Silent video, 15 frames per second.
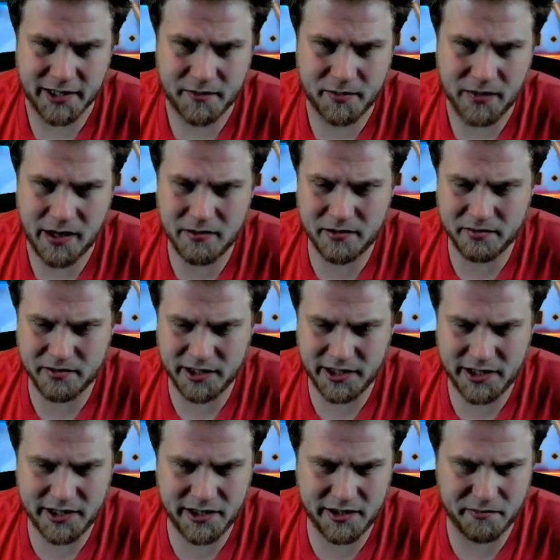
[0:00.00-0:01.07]

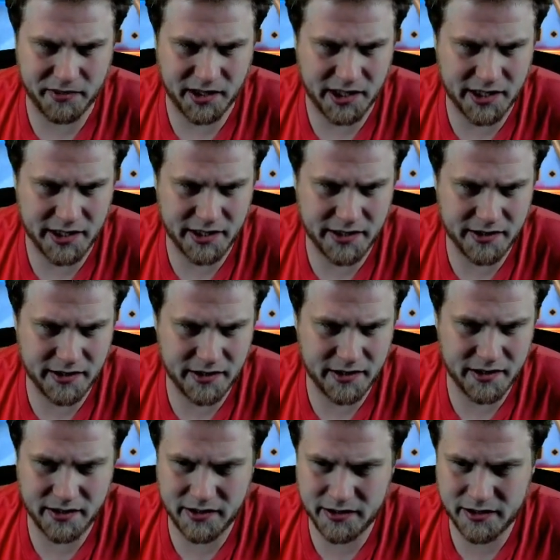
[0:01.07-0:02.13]
Probably Blood on
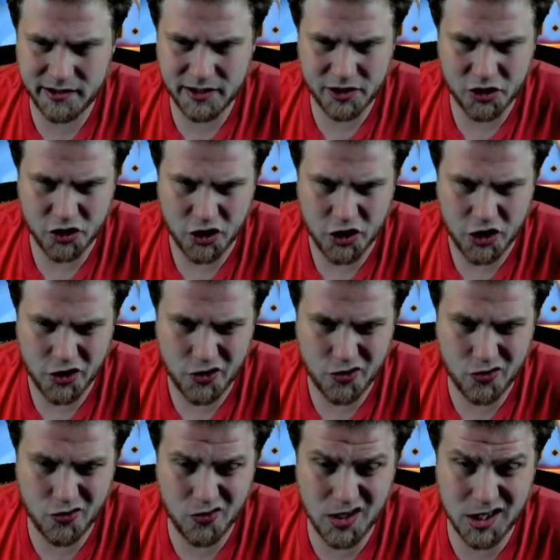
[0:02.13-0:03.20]
the Snow?
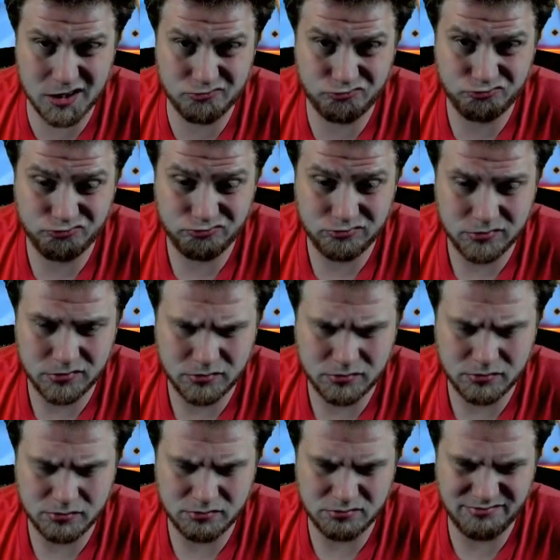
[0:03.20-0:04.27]

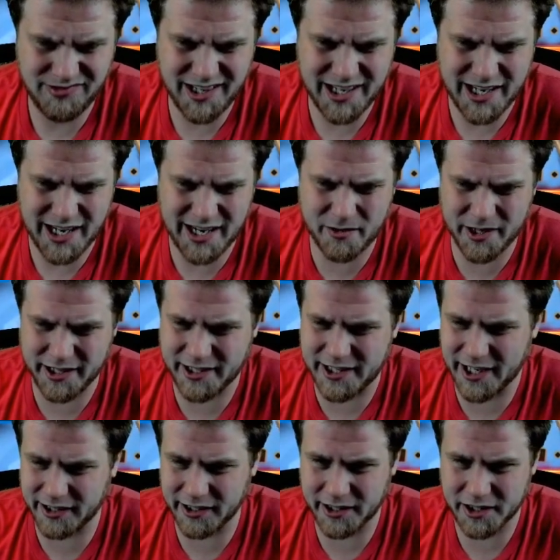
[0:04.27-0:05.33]
I kind of want a
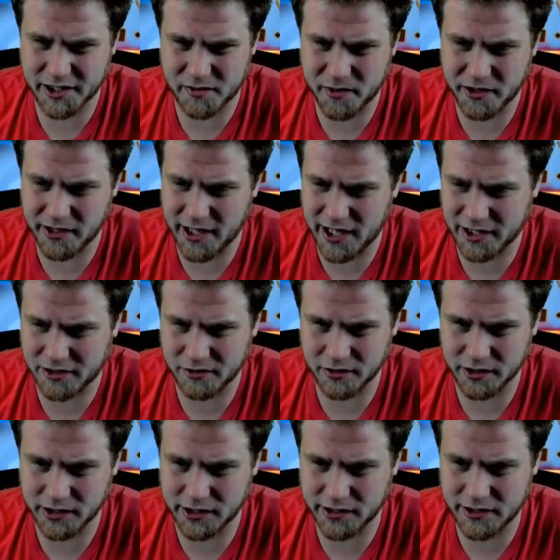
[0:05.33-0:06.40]
Deadly Dispute,
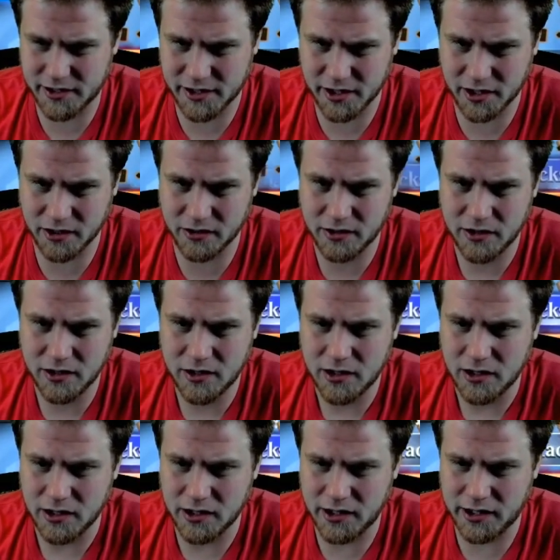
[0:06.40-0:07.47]
actually, so...
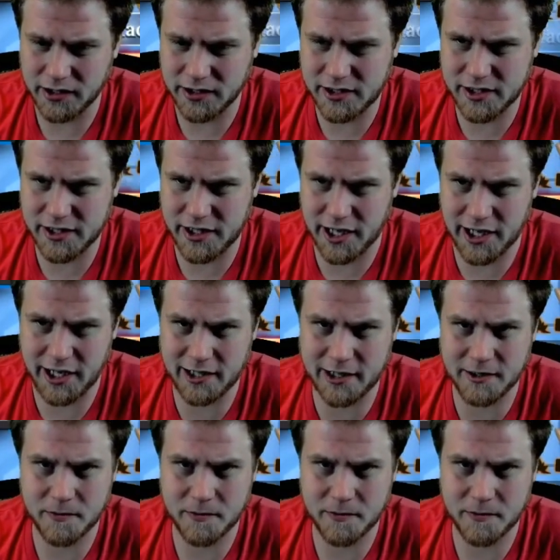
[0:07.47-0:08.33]
Alright, let's attack.